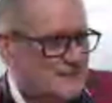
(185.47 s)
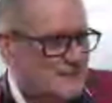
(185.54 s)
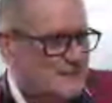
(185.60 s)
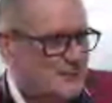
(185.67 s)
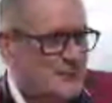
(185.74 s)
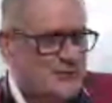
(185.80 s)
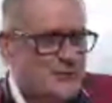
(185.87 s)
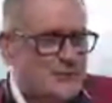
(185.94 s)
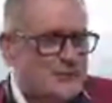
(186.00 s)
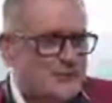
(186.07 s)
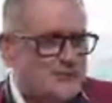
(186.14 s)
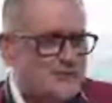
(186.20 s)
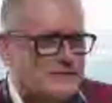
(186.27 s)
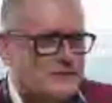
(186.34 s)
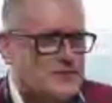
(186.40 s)
It was not a
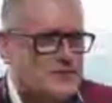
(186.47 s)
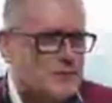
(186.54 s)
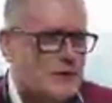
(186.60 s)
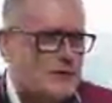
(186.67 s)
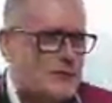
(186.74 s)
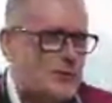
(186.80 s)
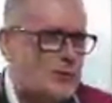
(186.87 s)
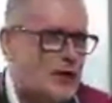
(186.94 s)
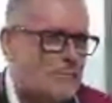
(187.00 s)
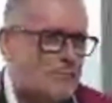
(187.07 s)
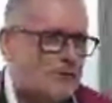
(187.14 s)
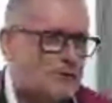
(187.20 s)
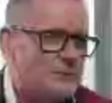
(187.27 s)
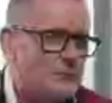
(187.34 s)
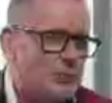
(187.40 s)
decision where I woke
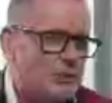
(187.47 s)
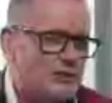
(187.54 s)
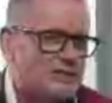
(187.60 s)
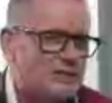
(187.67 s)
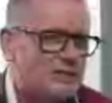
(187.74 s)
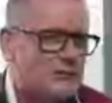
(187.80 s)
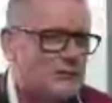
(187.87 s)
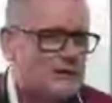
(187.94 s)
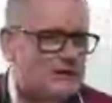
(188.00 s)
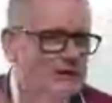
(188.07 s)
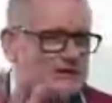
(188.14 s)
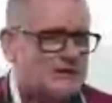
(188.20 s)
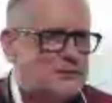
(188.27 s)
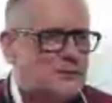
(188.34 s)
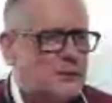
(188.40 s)
up in the morning and said, okay,
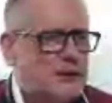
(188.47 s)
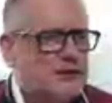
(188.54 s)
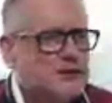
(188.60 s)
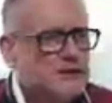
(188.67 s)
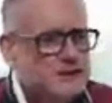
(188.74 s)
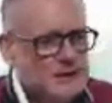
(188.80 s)
let's go back.